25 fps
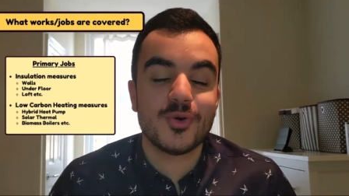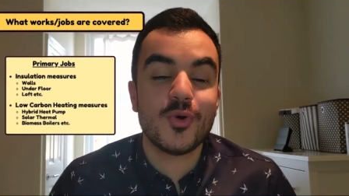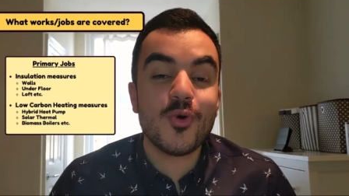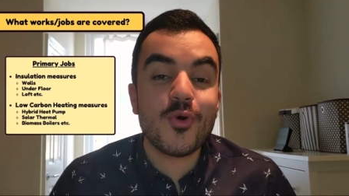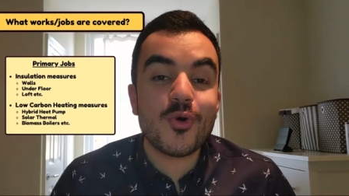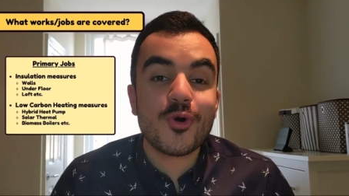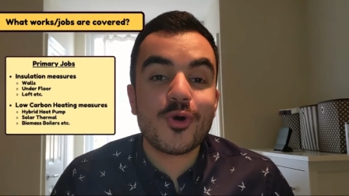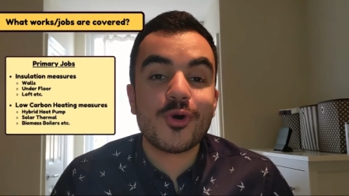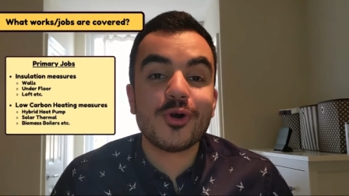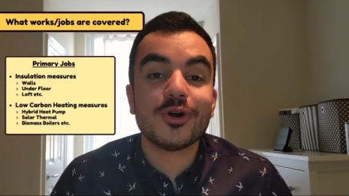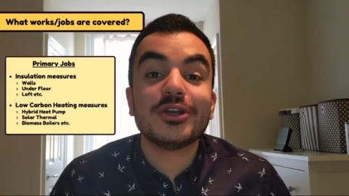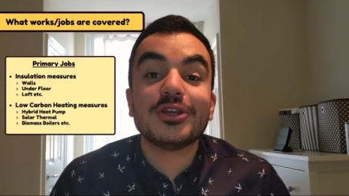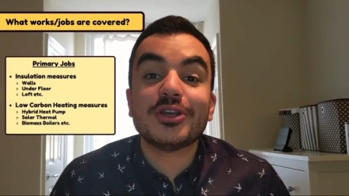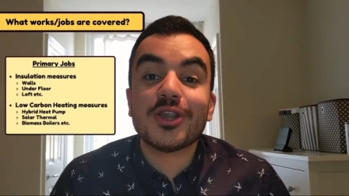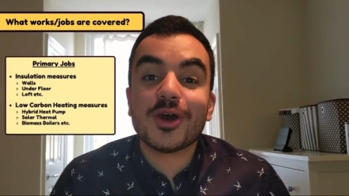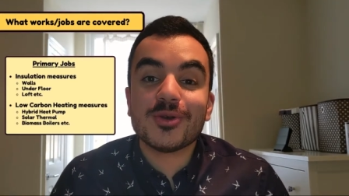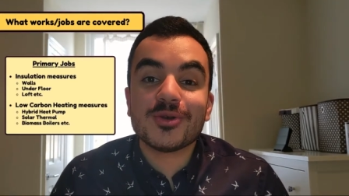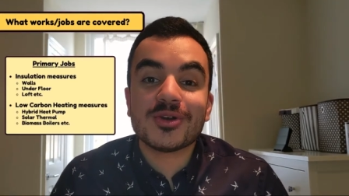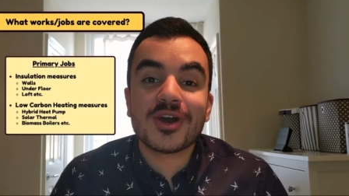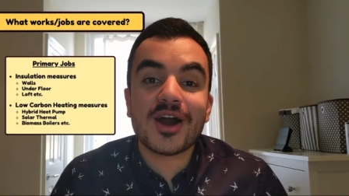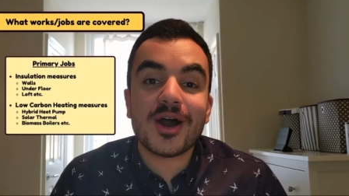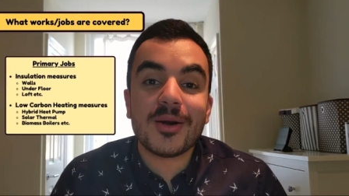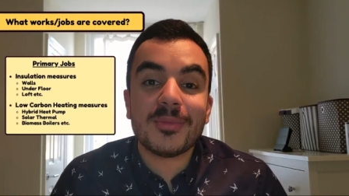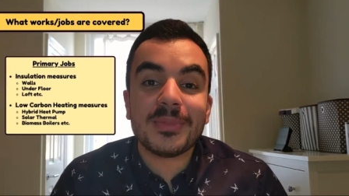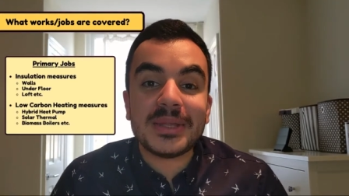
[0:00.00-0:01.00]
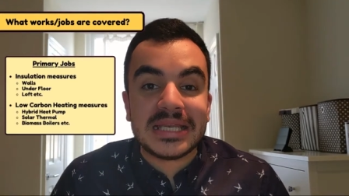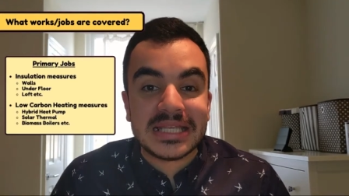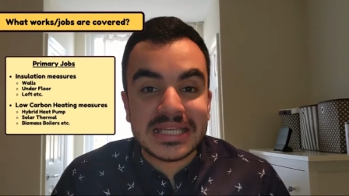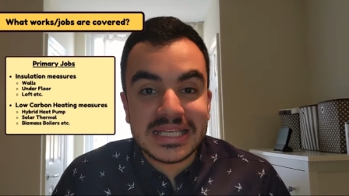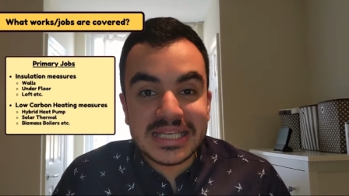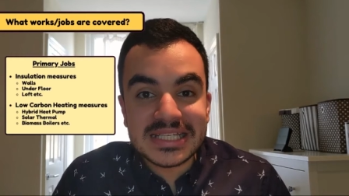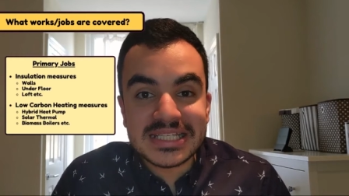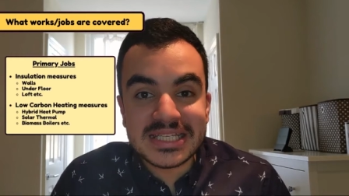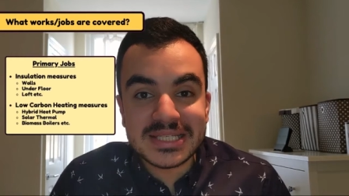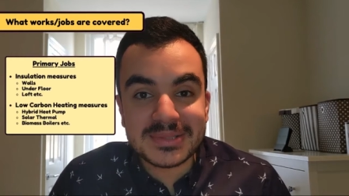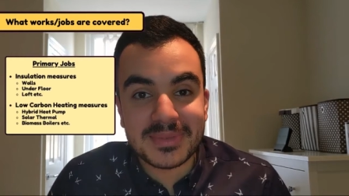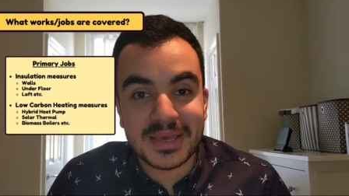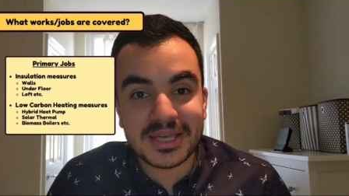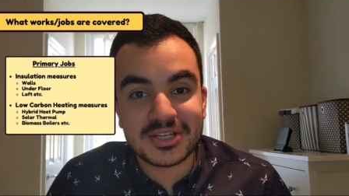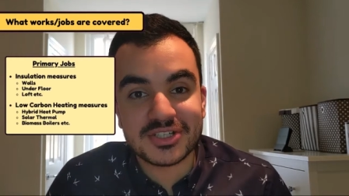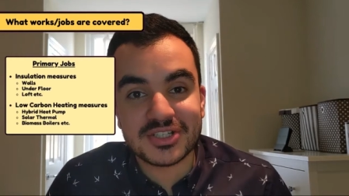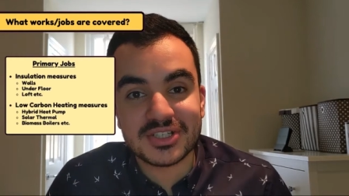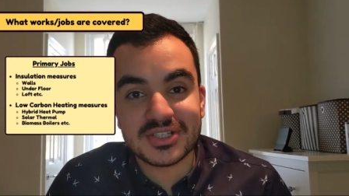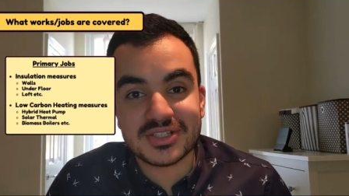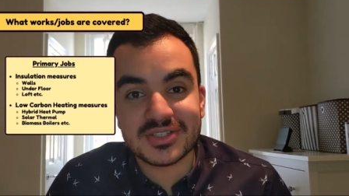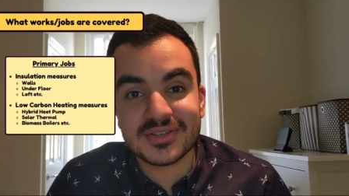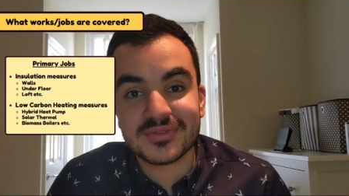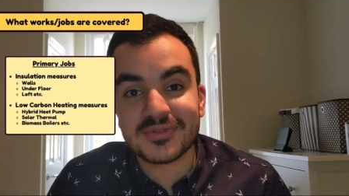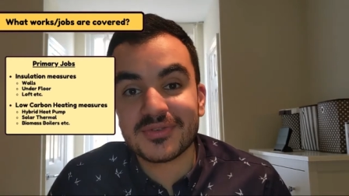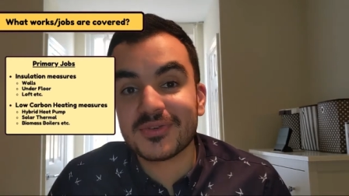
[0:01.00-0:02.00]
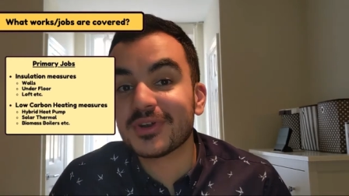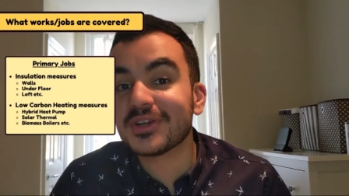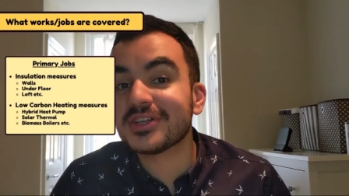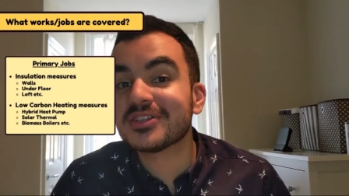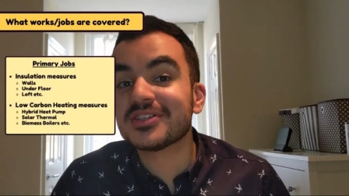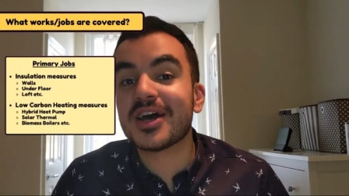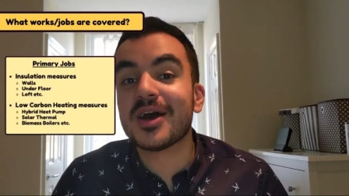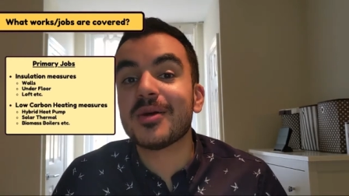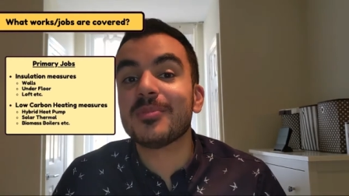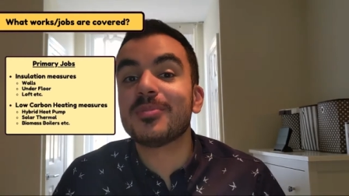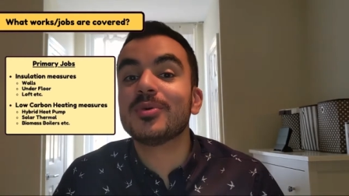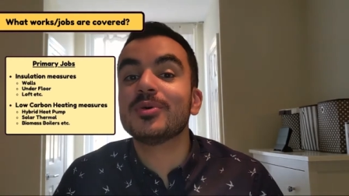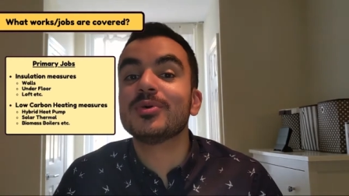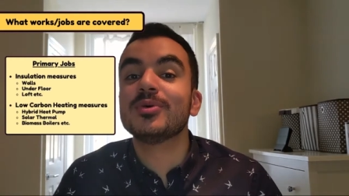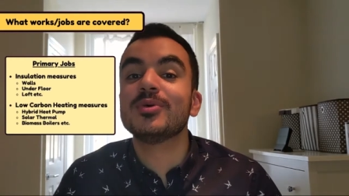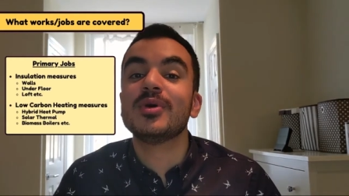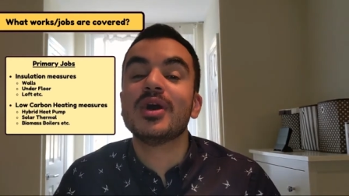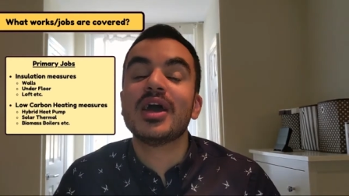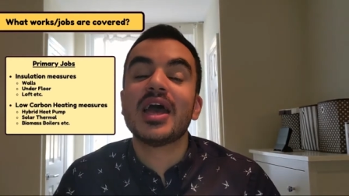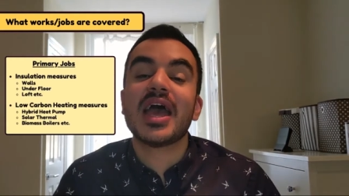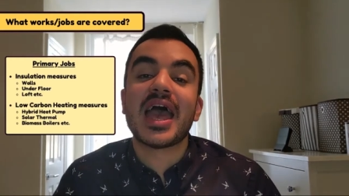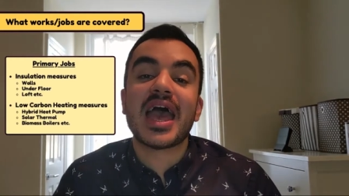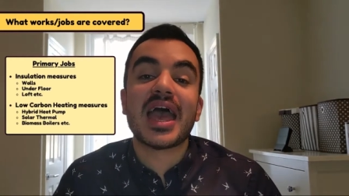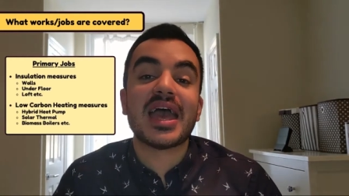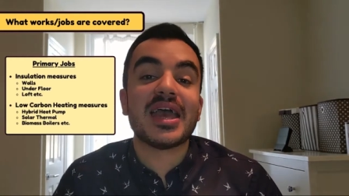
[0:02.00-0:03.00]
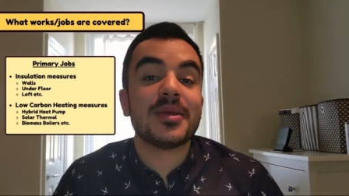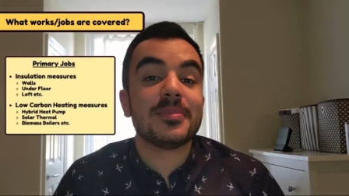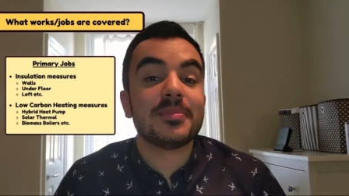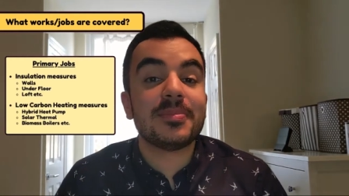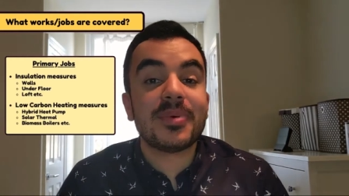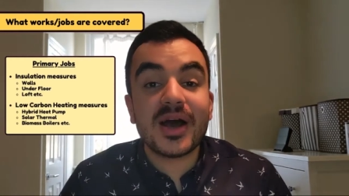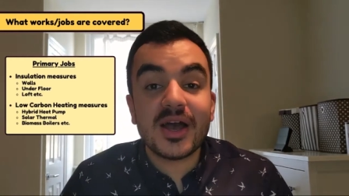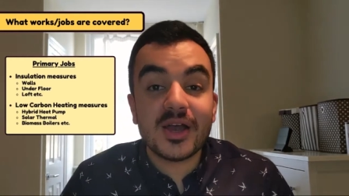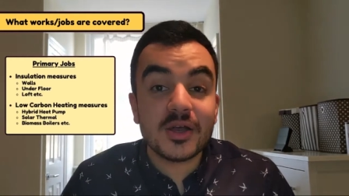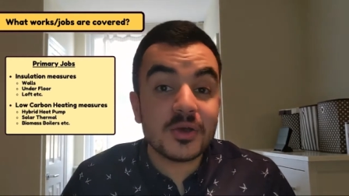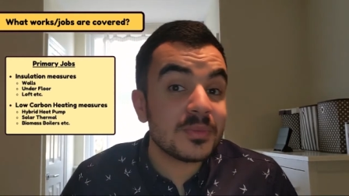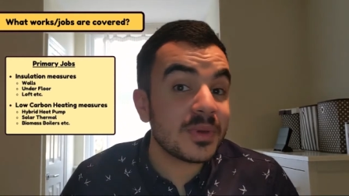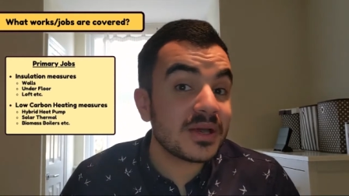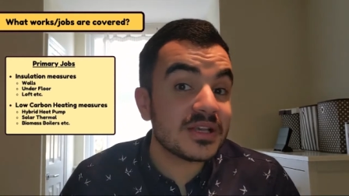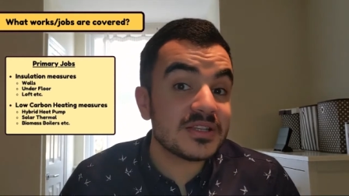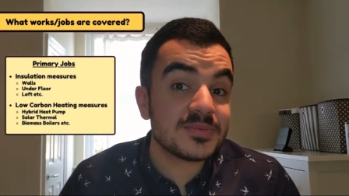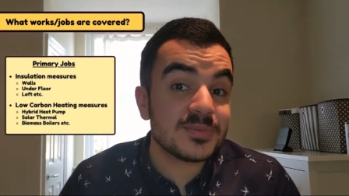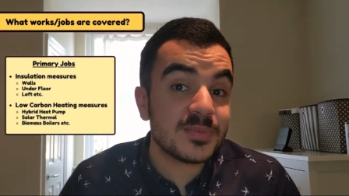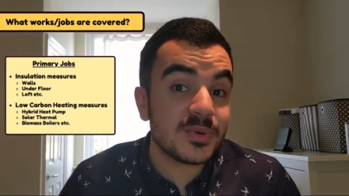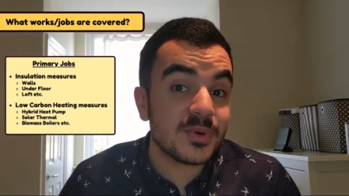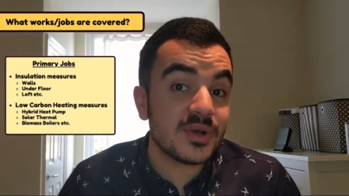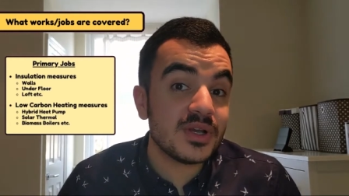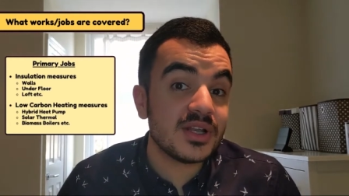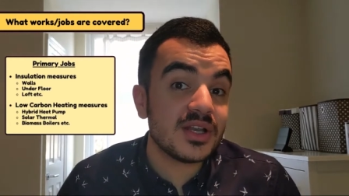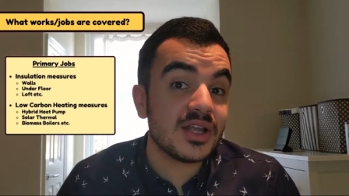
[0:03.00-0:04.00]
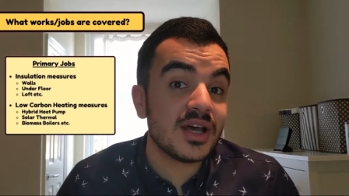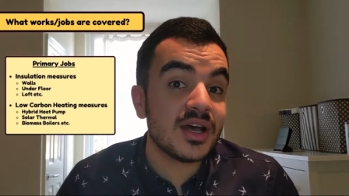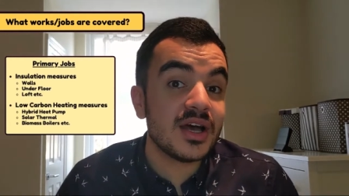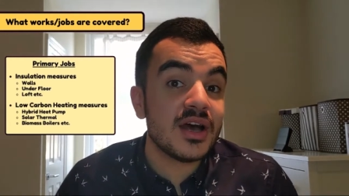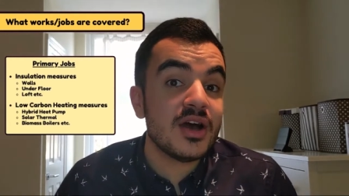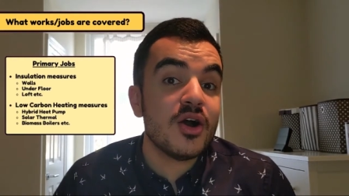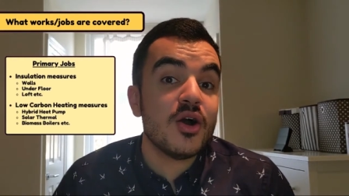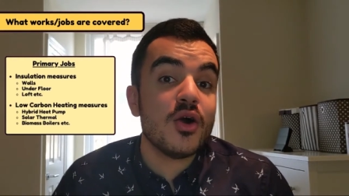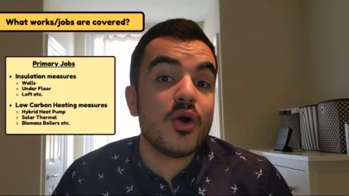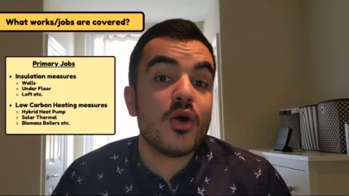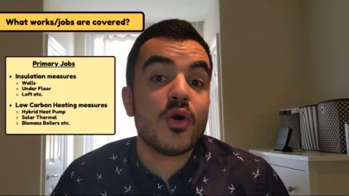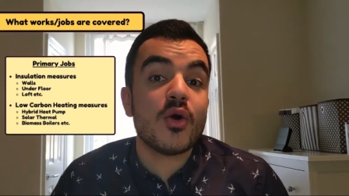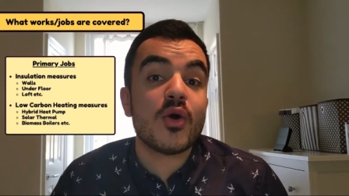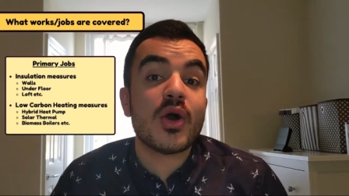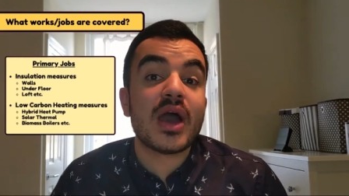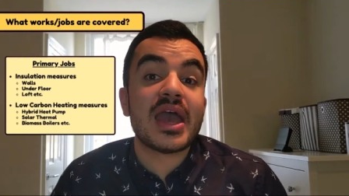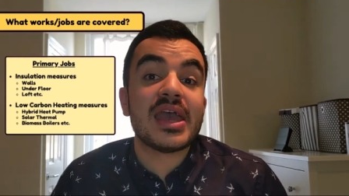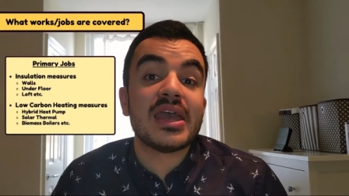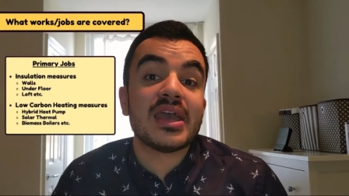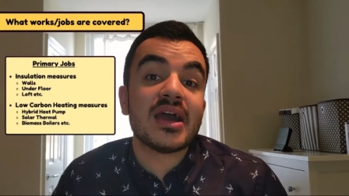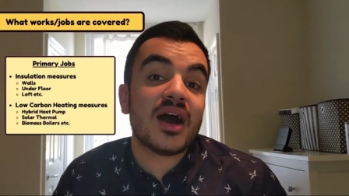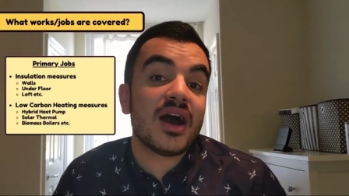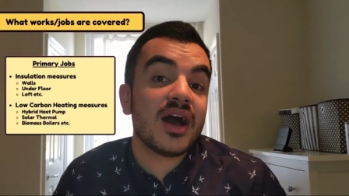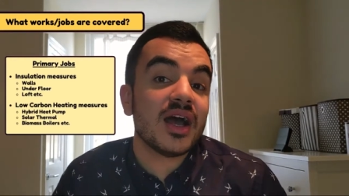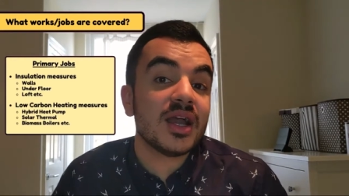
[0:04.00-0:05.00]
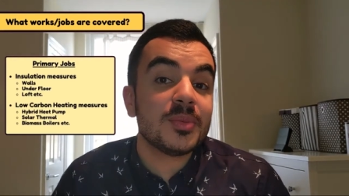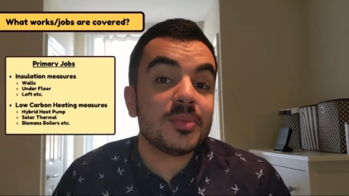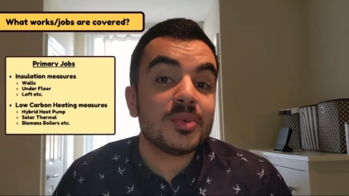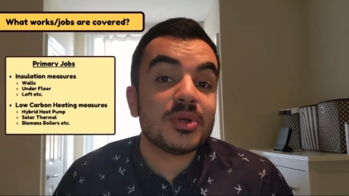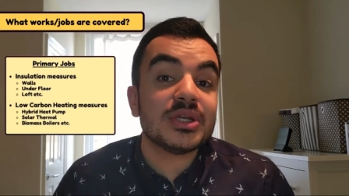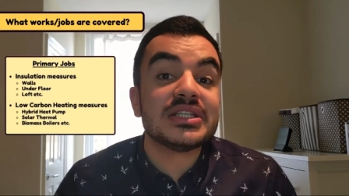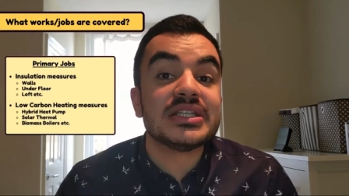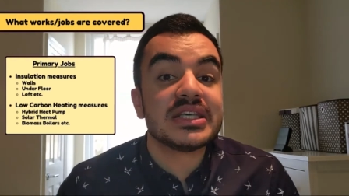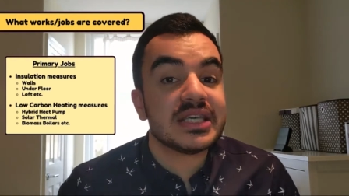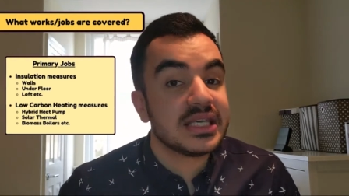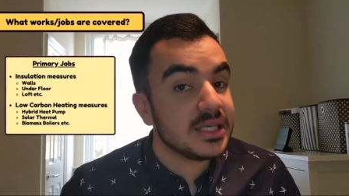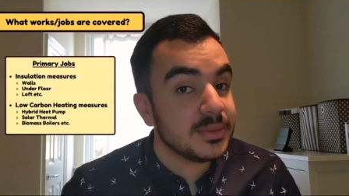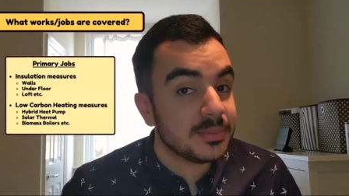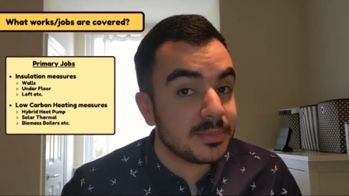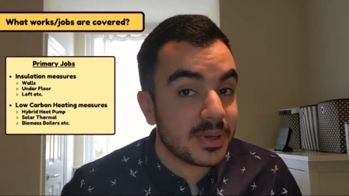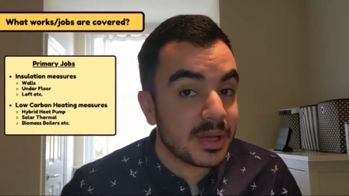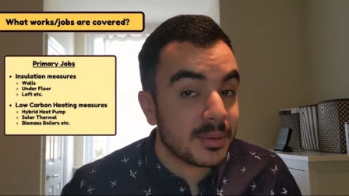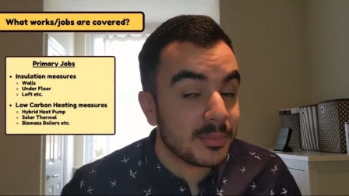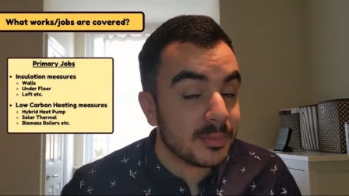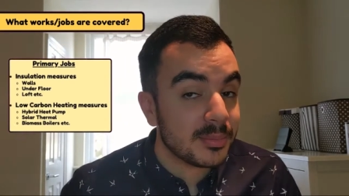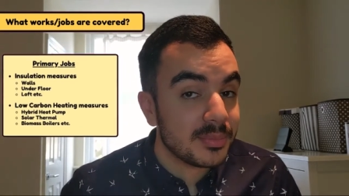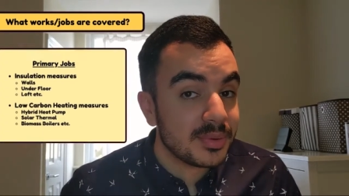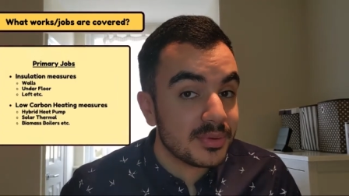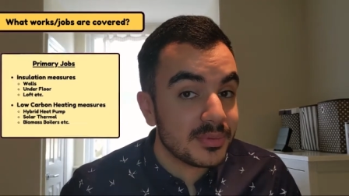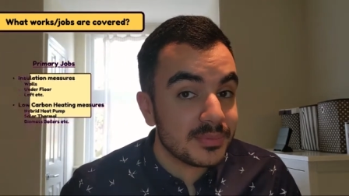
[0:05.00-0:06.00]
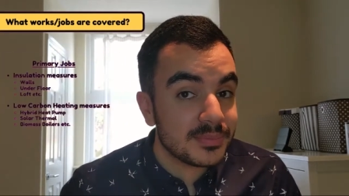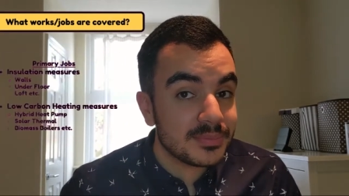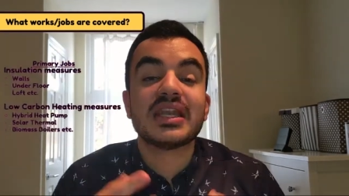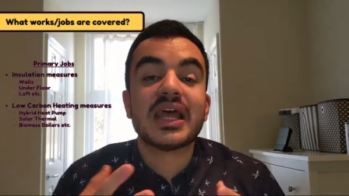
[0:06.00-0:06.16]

Or low carbon heating measures, for example a biomass boiler or a hybrid heat pump.